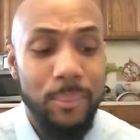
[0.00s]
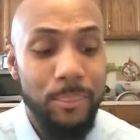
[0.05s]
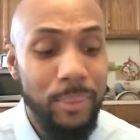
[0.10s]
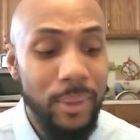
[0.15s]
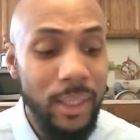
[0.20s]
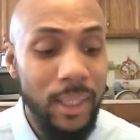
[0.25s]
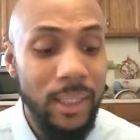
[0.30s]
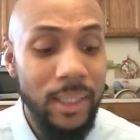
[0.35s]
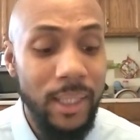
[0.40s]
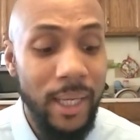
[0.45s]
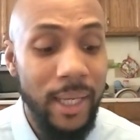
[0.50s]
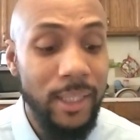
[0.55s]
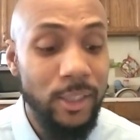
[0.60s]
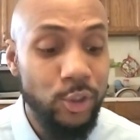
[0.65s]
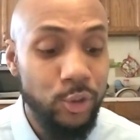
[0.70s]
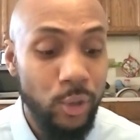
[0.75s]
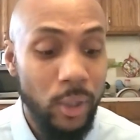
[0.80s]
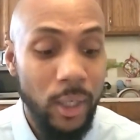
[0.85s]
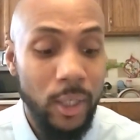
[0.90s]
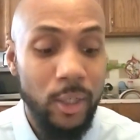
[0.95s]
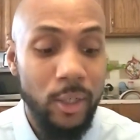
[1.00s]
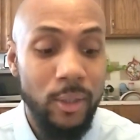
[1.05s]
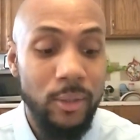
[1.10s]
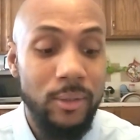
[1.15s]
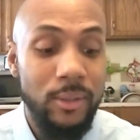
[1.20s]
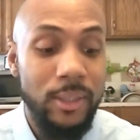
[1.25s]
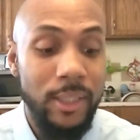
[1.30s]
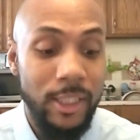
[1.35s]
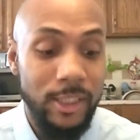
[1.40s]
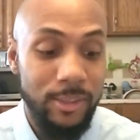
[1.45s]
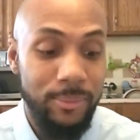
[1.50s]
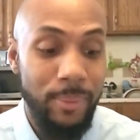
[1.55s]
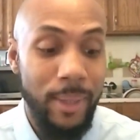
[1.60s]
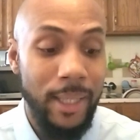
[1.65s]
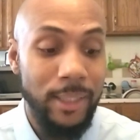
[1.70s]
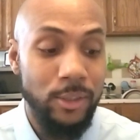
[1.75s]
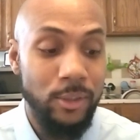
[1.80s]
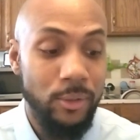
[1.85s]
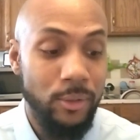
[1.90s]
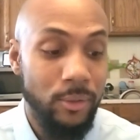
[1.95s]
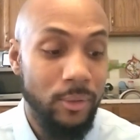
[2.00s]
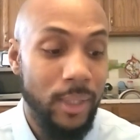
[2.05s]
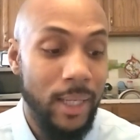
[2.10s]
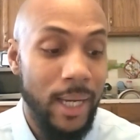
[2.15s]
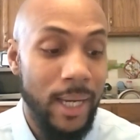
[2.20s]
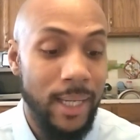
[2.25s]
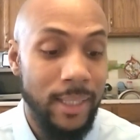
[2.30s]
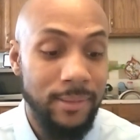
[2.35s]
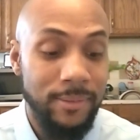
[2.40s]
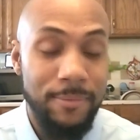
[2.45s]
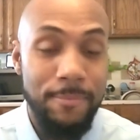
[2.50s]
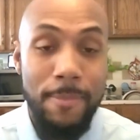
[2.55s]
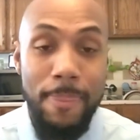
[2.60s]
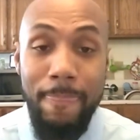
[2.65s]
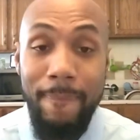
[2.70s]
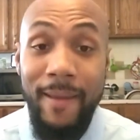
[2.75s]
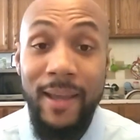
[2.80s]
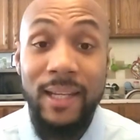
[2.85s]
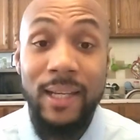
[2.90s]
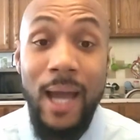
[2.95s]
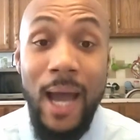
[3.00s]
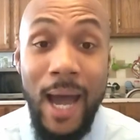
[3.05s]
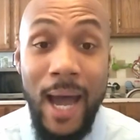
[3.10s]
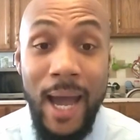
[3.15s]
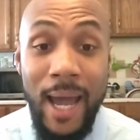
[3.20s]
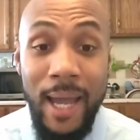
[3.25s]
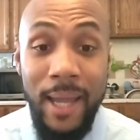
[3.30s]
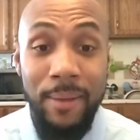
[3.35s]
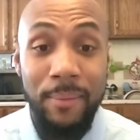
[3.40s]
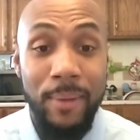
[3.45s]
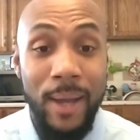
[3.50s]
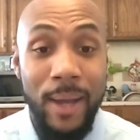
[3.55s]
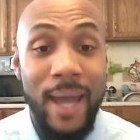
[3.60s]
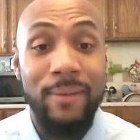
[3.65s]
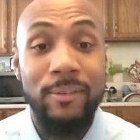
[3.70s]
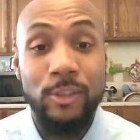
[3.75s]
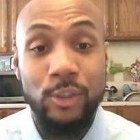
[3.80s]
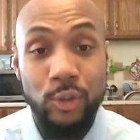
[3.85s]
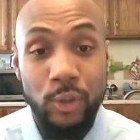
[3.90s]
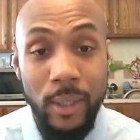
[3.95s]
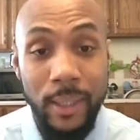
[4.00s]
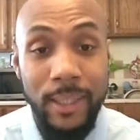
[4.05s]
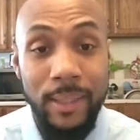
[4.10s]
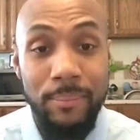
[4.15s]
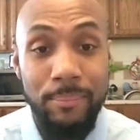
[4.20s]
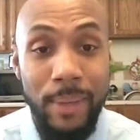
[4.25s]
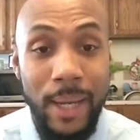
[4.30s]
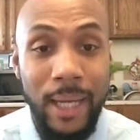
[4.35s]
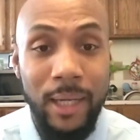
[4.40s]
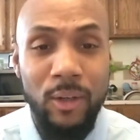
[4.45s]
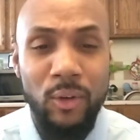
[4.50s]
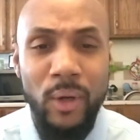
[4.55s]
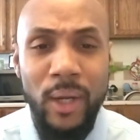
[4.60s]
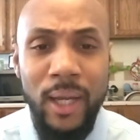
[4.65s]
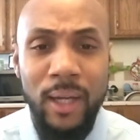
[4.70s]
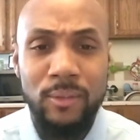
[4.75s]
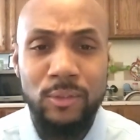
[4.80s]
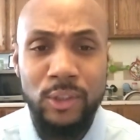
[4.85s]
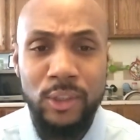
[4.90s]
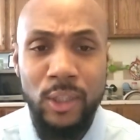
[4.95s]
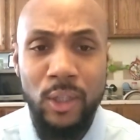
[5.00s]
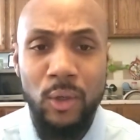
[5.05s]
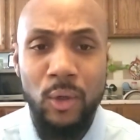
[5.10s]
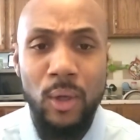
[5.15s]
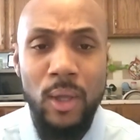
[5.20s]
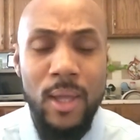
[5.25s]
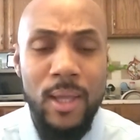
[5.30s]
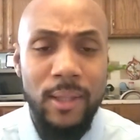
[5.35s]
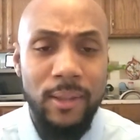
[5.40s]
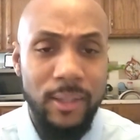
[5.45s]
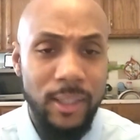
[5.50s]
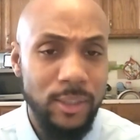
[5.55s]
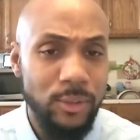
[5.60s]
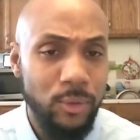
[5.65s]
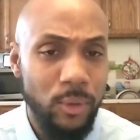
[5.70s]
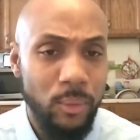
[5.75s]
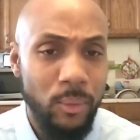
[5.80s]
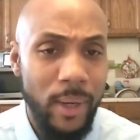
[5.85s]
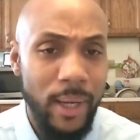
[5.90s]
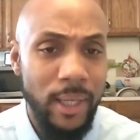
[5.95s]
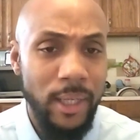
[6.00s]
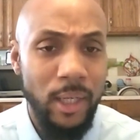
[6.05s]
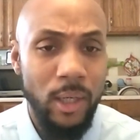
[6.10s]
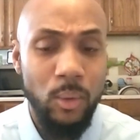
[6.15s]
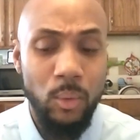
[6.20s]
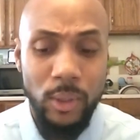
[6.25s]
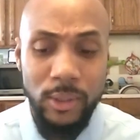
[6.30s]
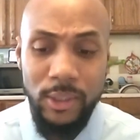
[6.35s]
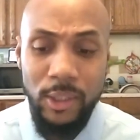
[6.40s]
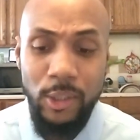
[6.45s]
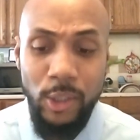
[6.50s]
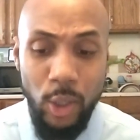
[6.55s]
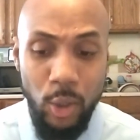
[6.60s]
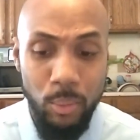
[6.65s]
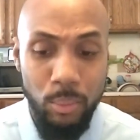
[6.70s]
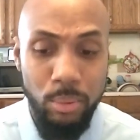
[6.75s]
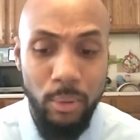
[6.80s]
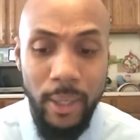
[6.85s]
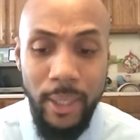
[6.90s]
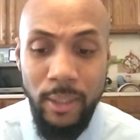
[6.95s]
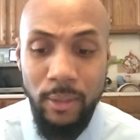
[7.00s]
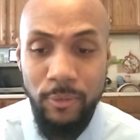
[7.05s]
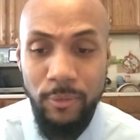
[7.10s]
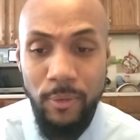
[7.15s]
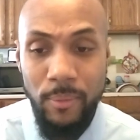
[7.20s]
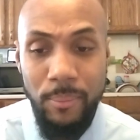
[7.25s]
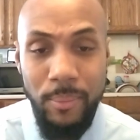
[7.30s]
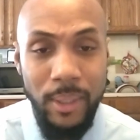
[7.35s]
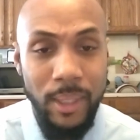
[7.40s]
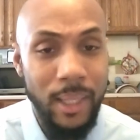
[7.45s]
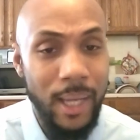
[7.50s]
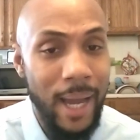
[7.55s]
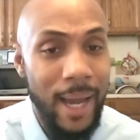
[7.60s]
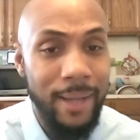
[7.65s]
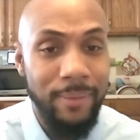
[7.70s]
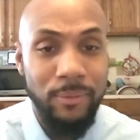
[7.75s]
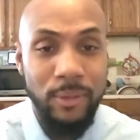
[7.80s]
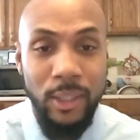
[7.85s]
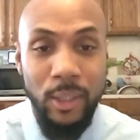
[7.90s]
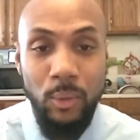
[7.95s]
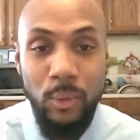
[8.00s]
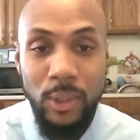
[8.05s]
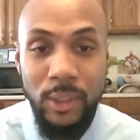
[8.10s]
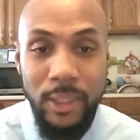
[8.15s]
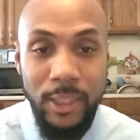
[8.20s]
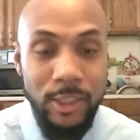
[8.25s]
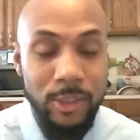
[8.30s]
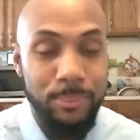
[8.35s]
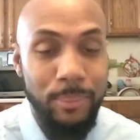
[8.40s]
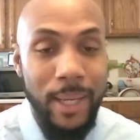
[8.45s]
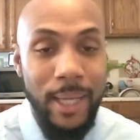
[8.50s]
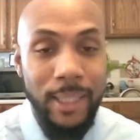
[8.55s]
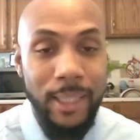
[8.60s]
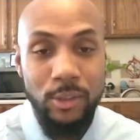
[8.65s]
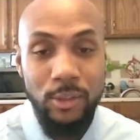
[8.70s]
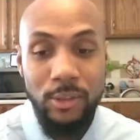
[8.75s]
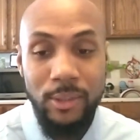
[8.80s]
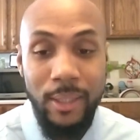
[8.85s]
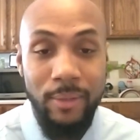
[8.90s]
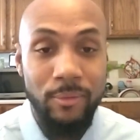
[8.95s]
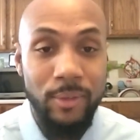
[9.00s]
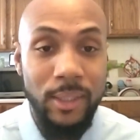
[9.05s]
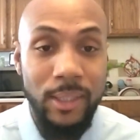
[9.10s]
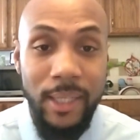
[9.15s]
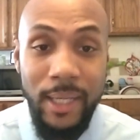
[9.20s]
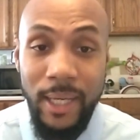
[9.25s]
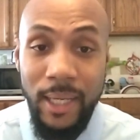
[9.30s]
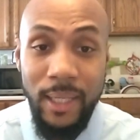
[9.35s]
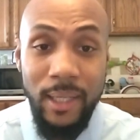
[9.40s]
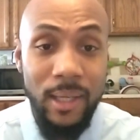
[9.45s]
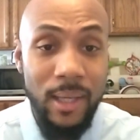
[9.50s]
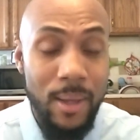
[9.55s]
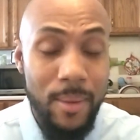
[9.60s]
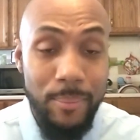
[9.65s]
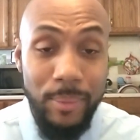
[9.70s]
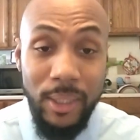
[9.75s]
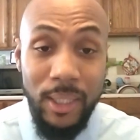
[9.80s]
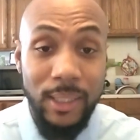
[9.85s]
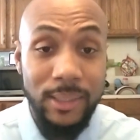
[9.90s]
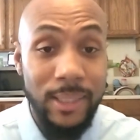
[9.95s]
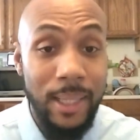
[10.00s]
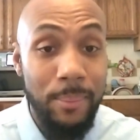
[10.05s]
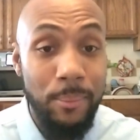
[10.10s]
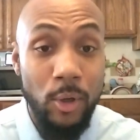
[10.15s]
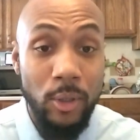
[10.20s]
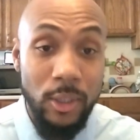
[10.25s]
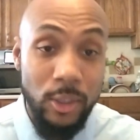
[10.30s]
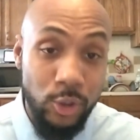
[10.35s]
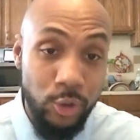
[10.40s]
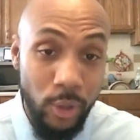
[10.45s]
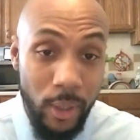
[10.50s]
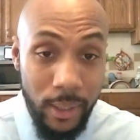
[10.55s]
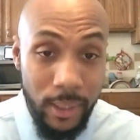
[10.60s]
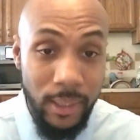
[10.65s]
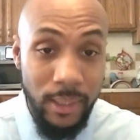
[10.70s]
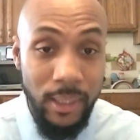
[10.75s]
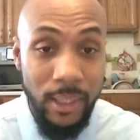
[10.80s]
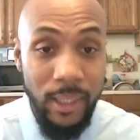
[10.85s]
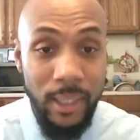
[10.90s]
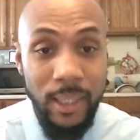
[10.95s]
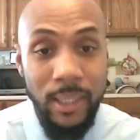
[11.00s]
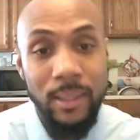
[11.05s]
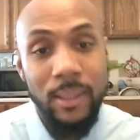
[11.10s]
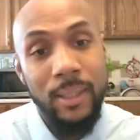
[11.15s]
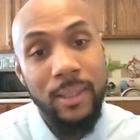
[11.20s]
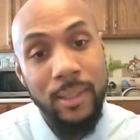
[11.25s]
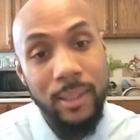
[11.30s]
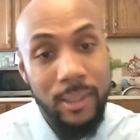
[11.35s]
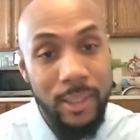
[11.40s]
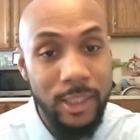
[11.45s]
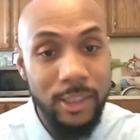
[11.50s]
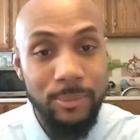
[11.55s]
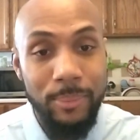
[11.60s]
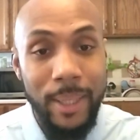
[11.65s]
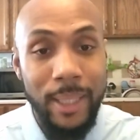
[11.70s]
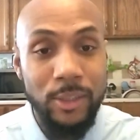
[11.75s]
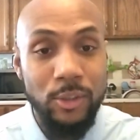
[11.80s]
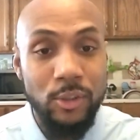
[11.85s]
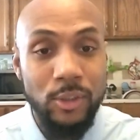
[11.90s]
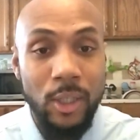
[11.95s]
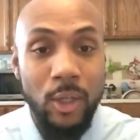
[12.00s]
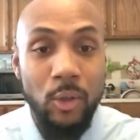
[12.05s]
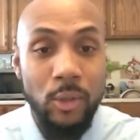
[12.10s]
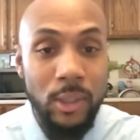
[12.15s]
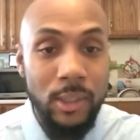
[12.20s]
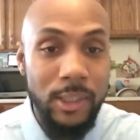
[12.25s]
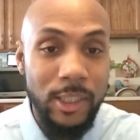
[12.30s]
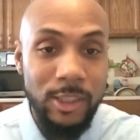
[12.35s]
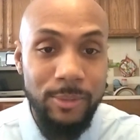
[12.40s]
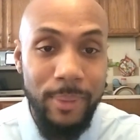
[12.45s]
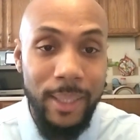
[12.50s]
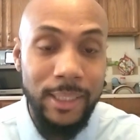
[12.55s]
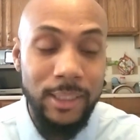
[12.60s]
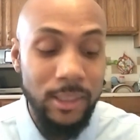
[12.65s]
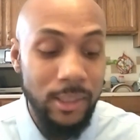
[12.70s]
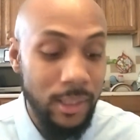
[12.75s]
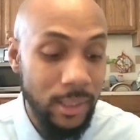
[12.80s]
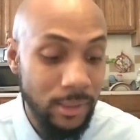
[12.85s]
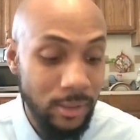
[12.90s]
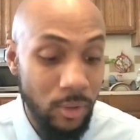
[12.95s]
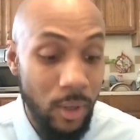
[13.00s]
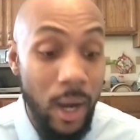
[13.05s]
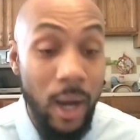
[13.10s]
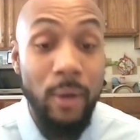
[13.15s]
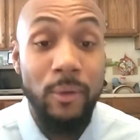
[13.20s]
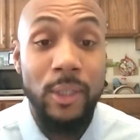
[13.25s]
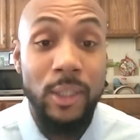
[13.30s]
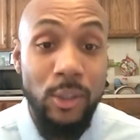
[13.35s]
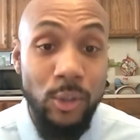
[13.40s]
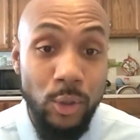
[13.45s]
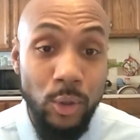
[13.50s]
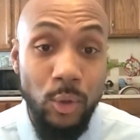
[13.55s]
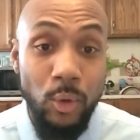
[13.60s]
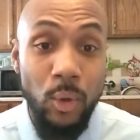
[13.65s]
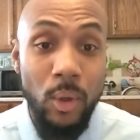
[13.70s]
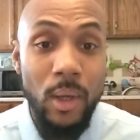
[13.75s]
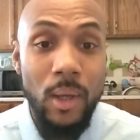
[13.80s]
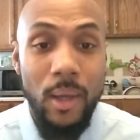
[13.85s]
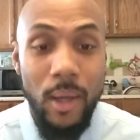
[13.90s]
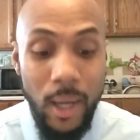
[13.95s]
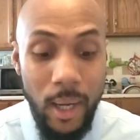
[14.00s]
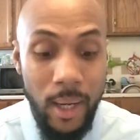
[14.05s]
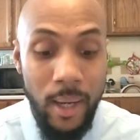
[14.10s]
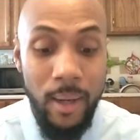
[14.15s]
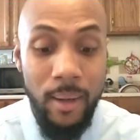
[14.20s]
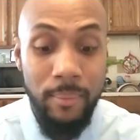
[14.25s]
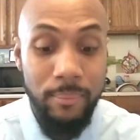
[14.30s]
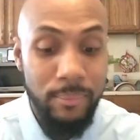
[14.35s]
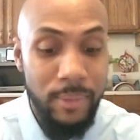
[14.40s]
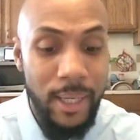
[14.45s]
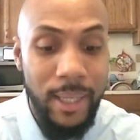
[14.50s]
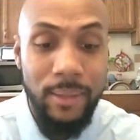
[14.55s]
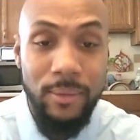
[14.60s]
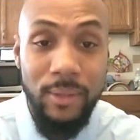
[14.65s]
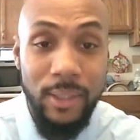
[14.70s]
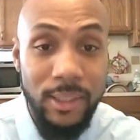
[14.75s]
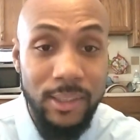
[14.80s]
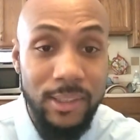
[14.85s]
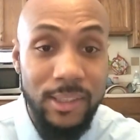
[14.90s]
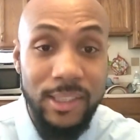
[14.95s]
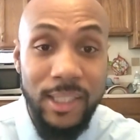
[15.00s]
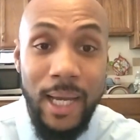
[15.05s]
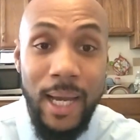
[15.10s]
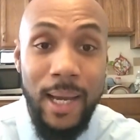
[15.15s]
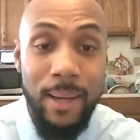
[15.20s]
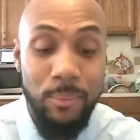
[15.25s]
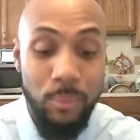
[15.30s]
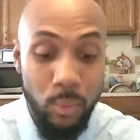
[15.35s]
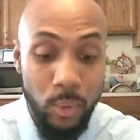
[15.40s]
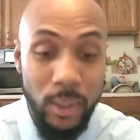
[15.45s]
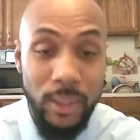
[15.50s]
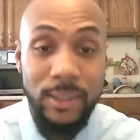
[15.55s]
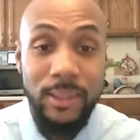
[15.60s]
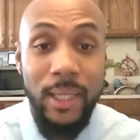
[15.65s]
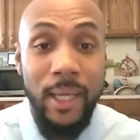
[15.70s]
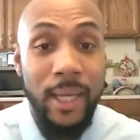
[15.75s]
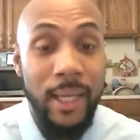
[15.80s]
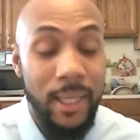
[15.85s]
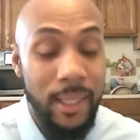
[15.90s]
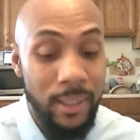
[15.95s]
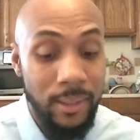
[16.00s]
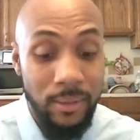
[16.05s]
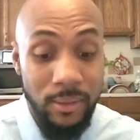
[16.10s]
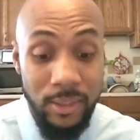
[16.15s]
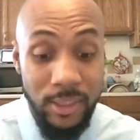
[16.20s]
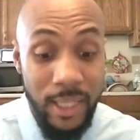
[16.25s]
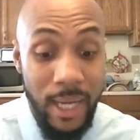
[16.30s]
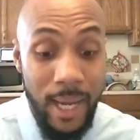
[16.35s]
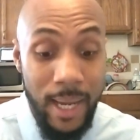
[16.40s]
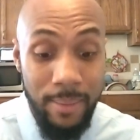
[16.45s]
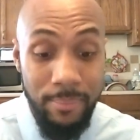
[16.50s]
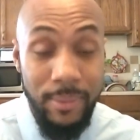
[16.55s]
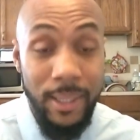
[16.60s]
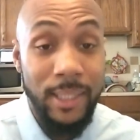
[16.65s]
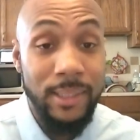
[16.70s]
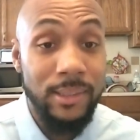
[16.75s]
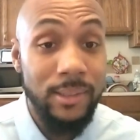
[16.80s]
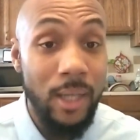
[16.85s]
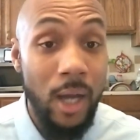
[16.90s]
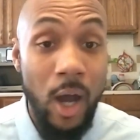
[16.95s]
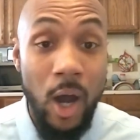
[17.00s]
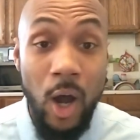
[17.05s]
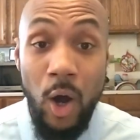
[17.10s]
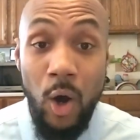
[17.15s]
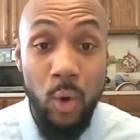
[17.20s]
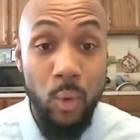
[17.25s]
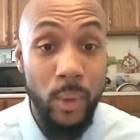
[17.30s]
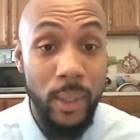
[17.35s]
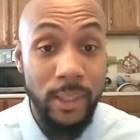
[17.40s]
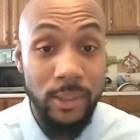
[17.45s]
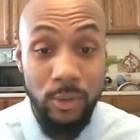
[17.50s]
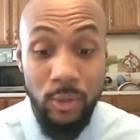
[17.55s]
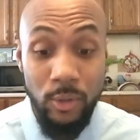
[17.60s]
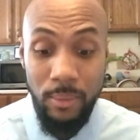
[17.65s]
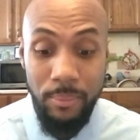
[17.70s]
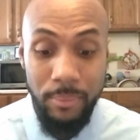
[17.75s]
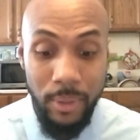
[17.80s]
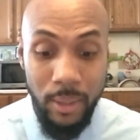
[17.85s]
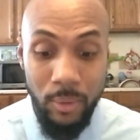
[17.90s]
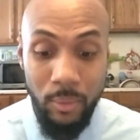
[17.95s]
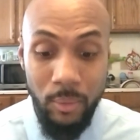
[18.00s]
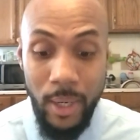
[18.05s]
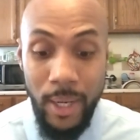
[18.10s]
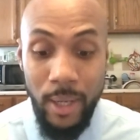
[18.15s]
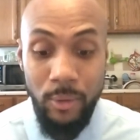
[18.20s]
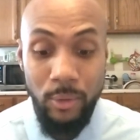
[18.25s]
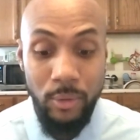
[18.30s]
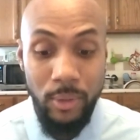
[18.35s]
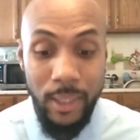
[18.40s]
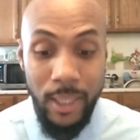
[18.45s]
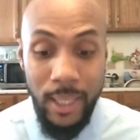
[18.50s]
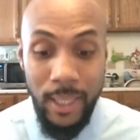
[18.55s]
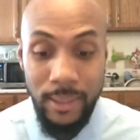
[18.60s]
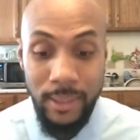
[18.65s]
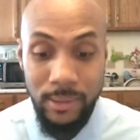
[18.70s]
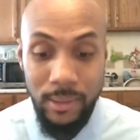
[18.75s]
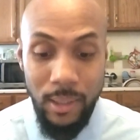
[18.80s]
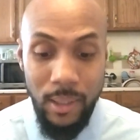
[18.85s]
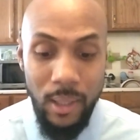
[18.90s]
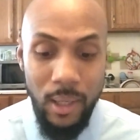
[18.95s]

Being a trucker dispatcher, you guys. And I have a trucking background, so this one right here was a no-brainer for me. I deal with dispatchers every day because I'm on the trucking end and the dispatchers are on the dispatching end. So I already knew that this job was a job that's always be around, you guys.